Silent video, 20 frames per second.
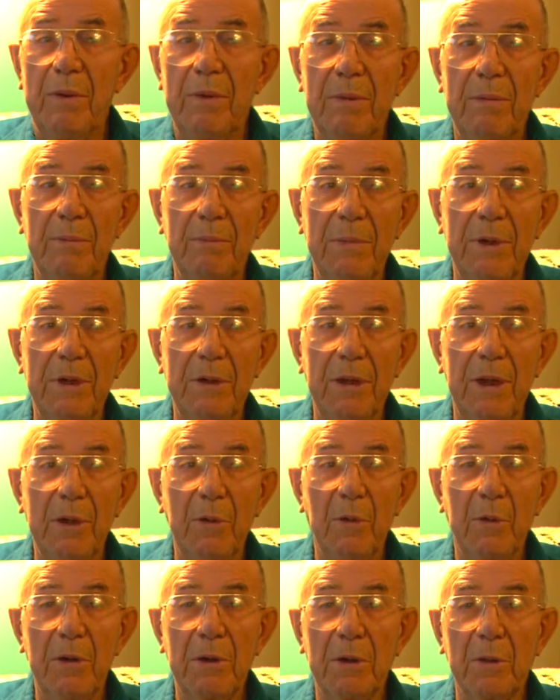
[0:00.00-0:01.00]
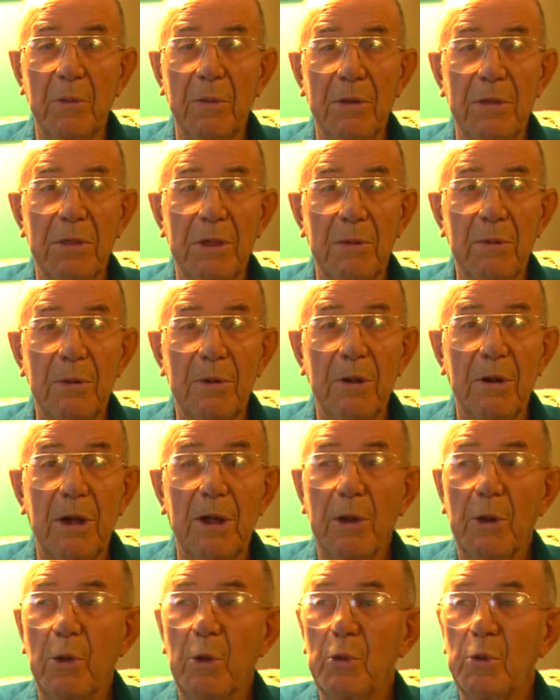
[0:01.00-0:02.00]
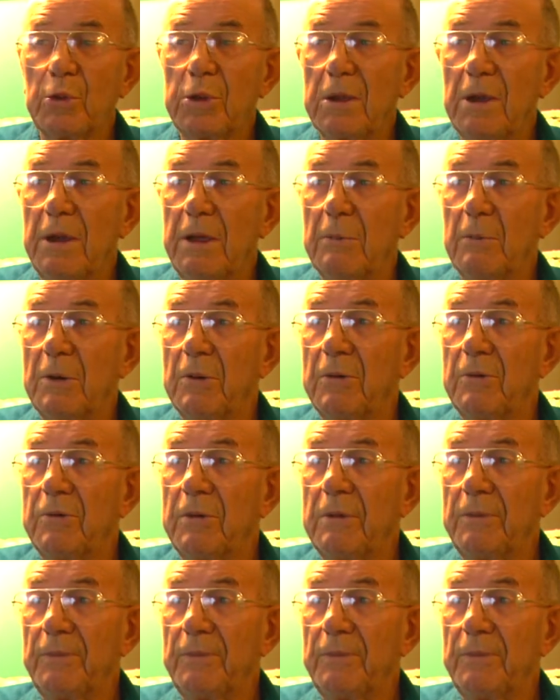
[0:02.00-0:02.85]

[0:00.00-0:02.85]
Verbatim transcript: men I worked with, they were all old-timers.